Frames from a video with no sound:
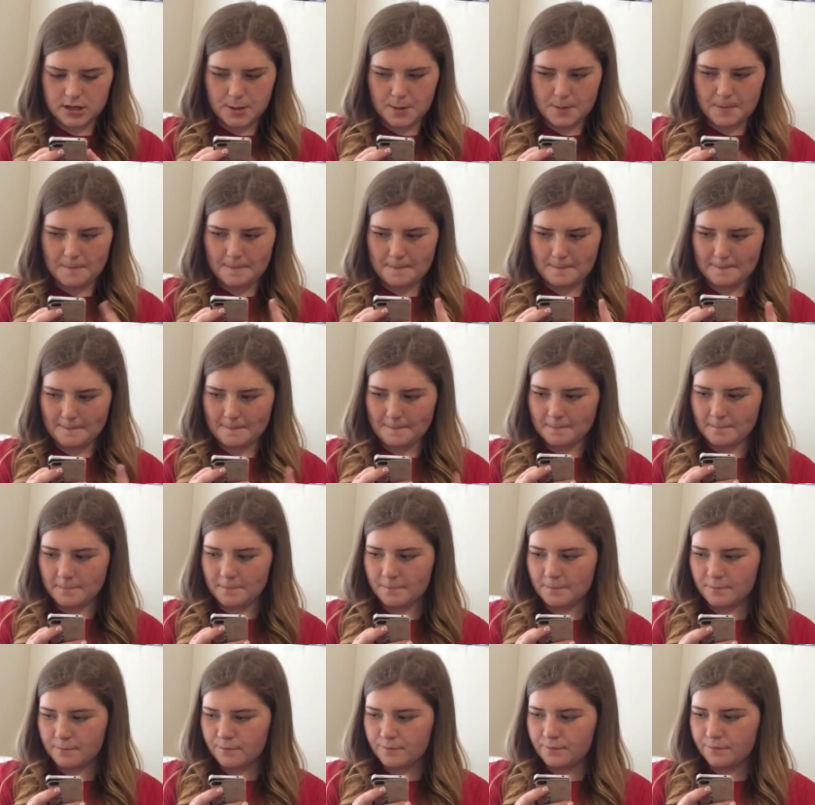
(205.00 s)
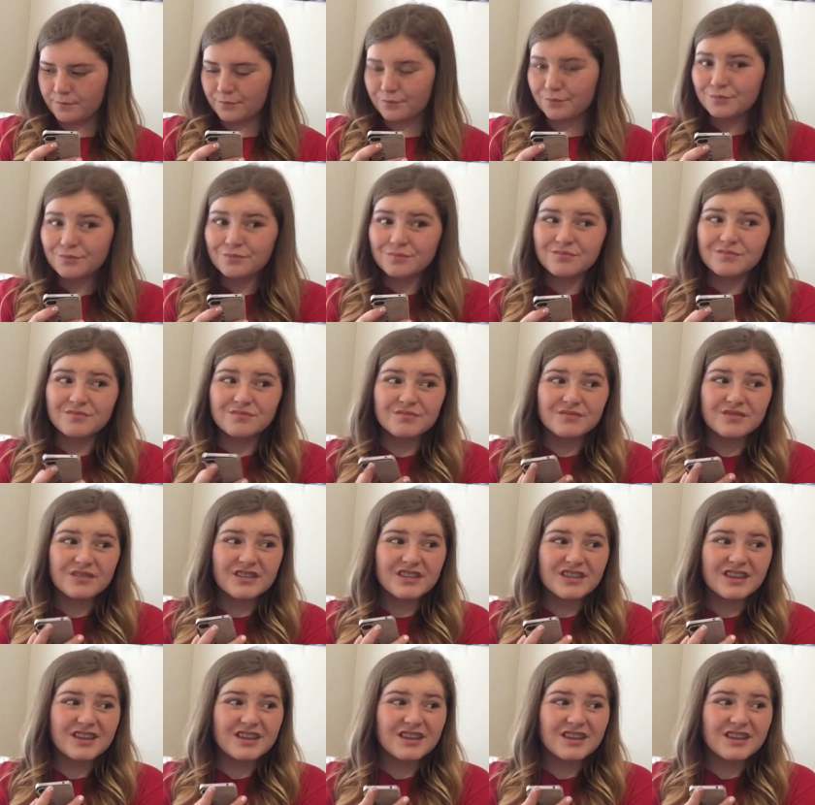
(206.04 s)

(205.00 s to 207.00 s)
[no speech]